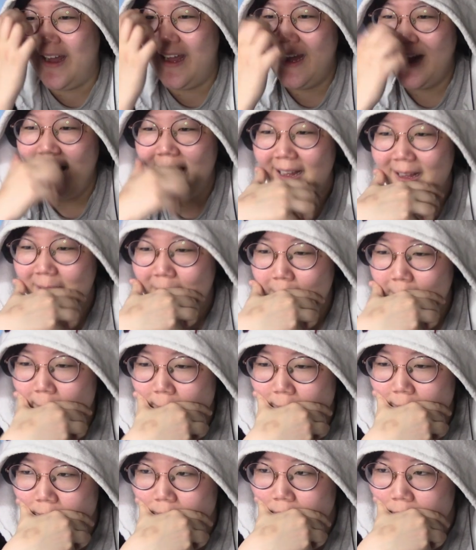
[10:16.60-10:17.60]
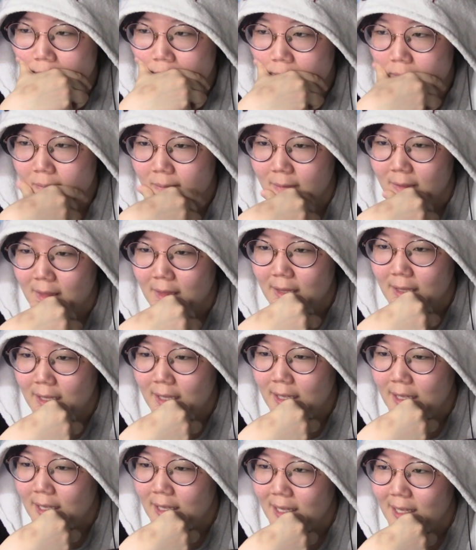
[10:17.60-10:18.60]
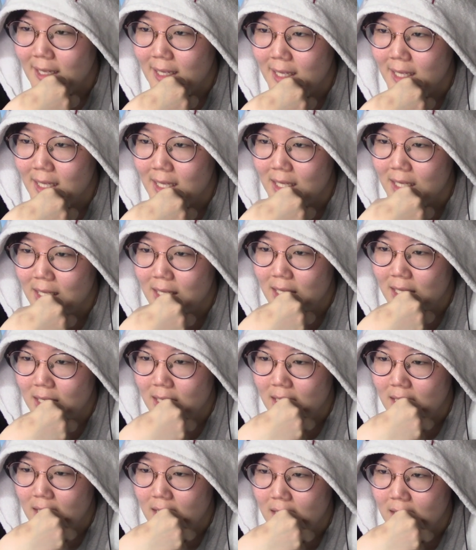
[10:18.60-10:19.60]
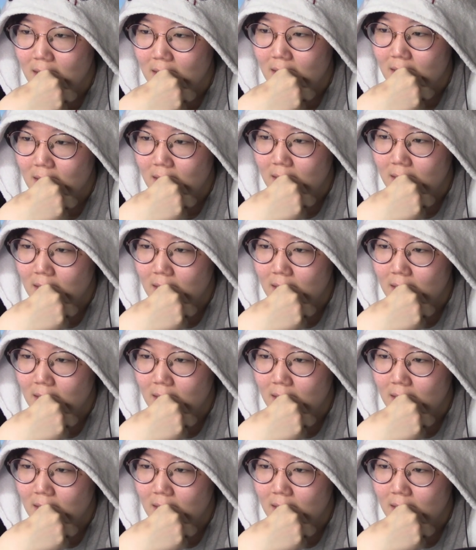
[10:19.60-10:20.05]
Nothing is said.